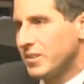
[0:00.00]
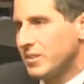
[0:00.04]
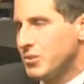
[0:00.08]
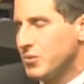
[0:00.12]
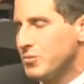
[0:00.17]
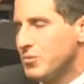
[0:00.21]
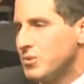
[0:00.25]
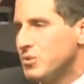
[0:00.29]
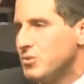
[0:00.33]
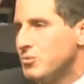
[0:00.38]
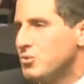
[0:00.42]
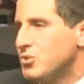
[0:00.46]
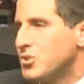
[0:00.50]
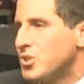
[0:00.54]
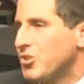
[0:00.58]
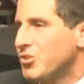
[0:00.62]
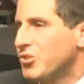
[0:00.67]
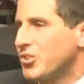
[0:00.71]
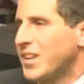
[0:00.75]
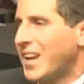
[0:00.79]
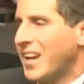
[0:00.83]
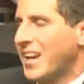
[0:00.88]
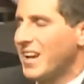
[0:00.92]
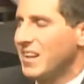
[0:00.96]
You, you
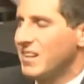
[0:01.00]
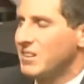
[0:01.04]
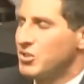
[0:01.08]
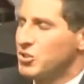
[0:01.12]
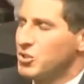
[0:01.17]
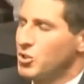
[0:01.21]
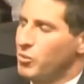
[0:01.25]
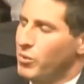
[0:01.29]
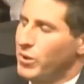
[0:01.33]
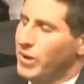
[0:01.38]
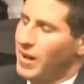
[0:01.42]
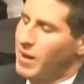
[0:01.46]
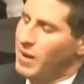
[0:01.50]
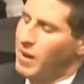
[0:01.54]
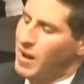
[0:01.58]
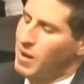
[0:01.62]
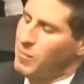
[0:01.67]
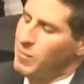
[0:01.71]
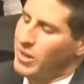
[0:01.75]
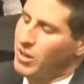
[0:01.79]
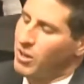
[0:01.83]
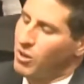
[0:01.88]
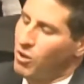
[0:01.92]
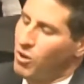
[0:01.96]
just can't do it. I, am
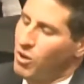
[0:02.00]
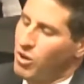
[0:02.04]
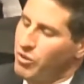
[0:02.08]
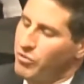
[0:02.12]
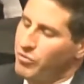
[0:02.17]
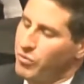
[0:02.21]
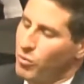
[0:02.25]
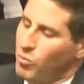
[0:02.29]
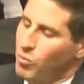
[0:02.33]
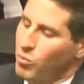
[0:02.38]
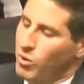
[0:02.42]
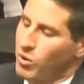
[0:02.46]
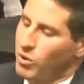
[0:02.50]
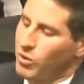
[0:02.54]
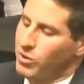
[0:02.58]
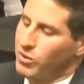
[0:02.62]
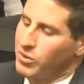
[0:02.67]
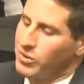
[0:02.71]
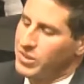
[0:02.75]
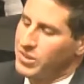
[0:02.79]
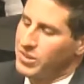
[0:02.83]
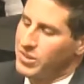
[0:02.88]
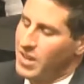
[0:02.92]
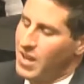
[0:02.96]
at a loss for
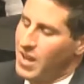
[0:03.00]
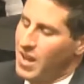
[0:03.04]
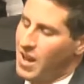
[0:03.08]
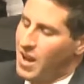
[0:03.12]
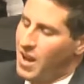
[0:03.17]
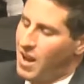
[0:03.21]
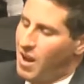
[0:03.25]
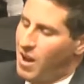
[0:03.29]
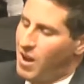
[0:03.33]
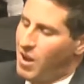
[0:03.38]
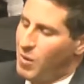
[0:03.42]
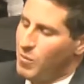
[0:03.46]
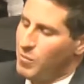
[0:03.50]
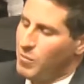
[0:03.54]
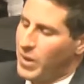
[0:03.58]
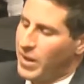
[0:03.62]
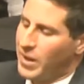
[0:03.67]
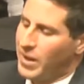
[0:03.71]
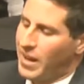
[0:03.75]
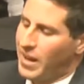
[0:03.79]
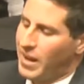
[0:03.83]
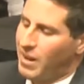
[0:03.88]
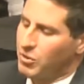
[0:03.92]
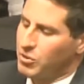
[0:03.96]
words, um,
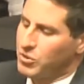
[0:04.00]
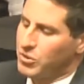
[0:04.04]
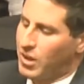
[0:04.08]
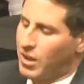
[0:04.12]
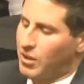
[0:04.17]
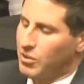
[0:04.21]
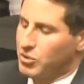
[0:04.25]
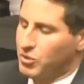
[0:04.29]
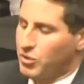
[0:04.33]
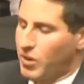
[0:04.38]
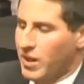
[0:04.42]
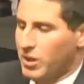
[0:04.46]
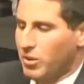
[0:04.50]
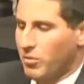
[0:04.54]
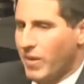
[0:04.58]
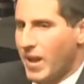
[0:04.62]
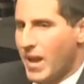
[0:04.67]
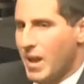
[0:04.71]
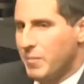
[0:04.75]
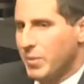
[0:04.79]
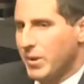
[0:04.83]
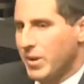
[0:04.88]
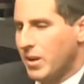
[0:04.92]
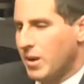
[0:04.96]
and I'll, I'll try to
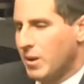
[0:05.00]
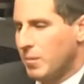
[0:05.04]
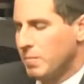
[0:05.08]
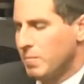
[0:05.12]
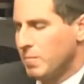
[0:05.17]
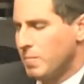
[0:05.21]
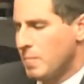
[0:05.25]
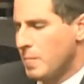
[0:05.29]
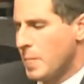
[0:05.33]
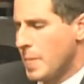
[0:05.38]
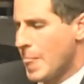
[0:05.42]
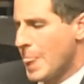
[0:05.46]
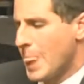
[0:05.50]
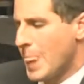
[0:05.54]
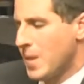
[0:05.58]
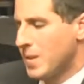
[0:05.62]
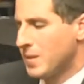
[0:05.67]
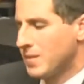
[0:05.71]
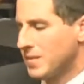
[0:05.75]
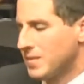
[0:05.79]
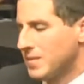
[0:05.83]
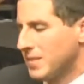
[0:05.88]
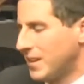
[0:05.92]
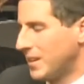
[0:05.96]
wrap it up.
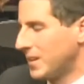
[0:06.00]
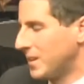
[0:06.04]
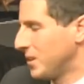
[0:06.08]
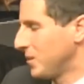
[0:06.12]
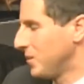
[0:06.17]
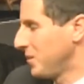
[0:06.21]
Thank you.